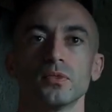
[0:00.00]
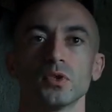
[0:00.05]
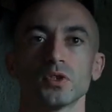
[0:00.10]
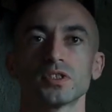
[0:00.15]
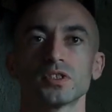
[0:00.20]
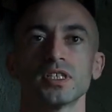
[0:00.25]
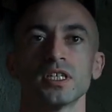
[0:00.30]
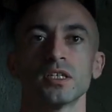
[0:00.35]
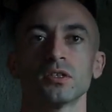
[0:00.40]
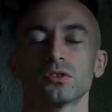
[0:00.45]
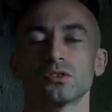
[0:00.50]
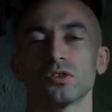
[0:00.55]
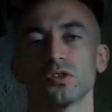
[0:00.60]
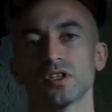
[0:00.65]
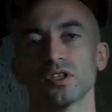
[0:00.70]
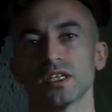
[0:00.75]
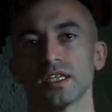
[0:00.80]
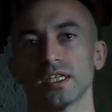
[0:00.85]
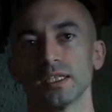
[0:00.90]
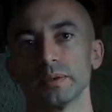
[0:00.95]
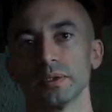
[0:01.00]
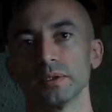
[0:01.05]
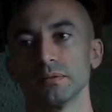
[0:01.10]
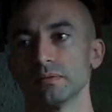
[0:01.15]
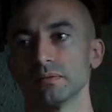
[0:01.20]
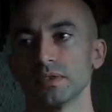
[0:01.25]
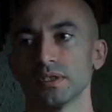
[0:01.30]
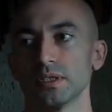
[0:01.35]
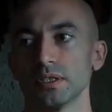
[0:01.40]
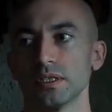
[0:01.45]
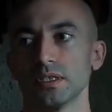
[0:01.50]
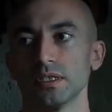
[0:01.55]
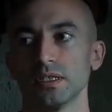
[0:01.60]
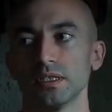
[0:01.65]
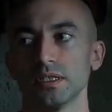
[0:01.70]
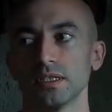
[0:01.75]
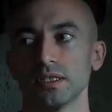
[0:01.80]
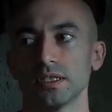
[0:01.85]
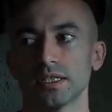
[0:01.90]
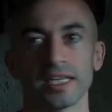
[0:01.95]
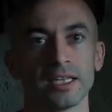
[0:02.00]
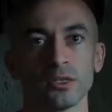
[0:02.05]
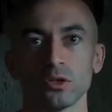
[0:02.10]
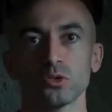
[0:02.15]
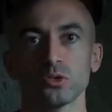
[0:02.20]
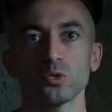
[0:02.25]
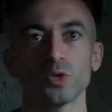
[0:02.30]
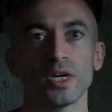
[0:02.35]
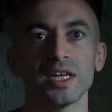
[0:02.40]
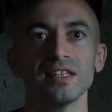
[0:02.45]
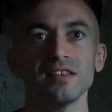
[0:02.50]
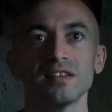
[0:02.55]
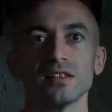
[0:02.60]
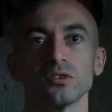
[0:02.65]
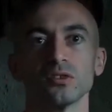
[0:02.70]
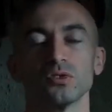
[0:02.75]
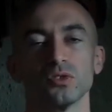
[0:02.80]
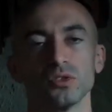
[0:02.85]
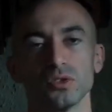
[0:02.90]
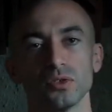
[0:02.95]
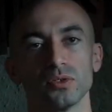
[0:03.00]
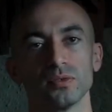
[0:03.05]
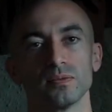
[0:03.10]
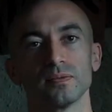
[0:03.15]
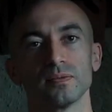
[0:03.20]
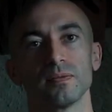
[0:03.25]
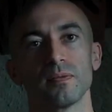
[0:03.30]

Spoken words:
not seeing or talking to anyone, cannot do anything to you.